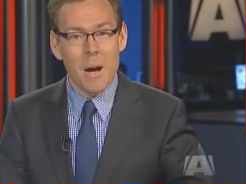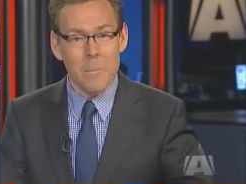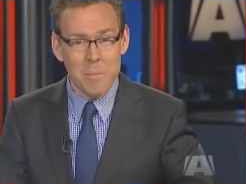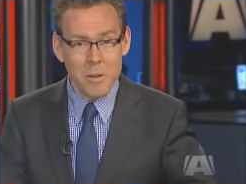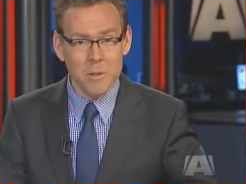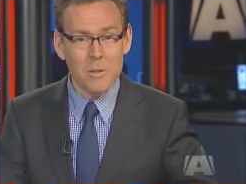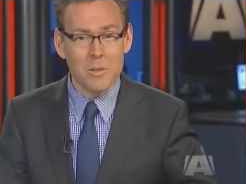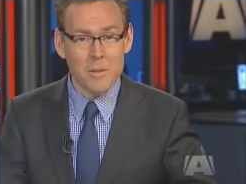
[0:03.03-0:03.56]
a,
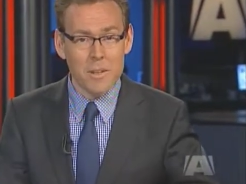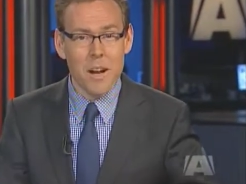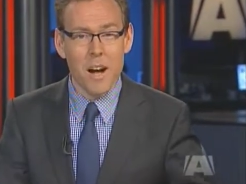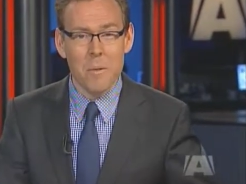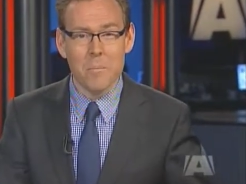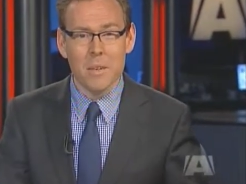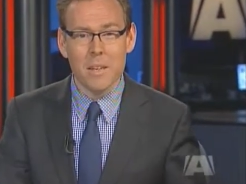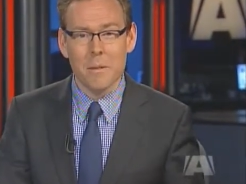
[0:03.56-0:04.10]
musical
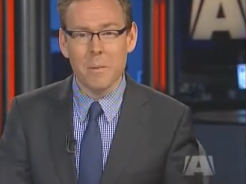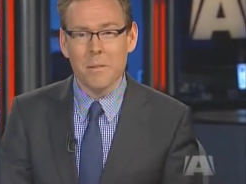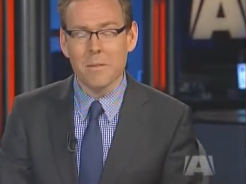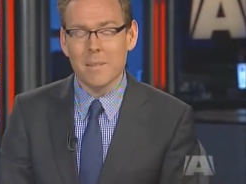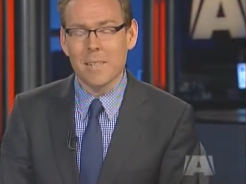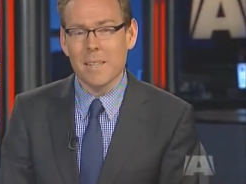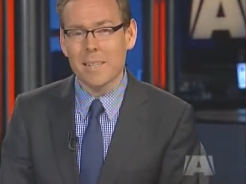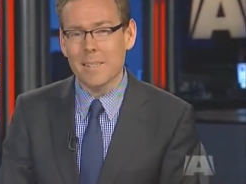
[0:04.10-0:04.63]
comedy
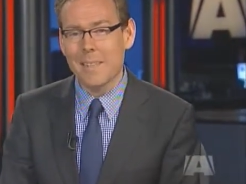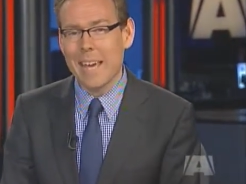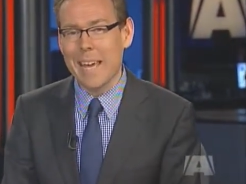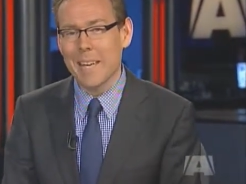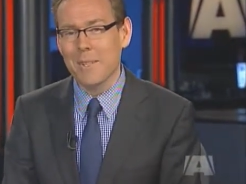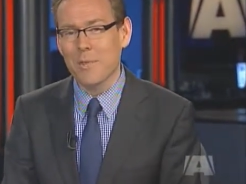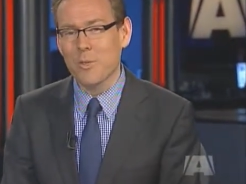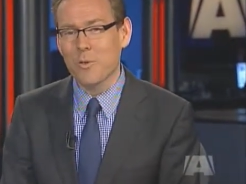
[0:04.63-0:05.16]
about six
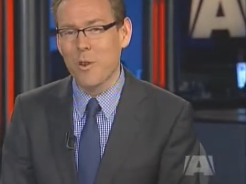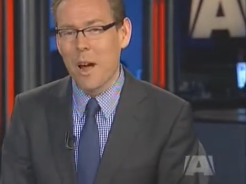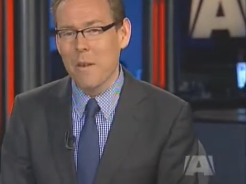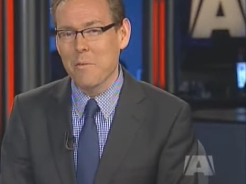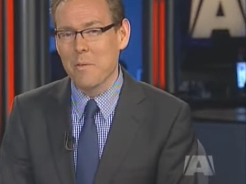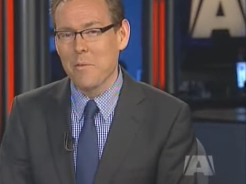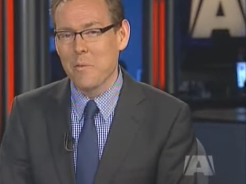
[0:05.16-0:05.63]
kids striving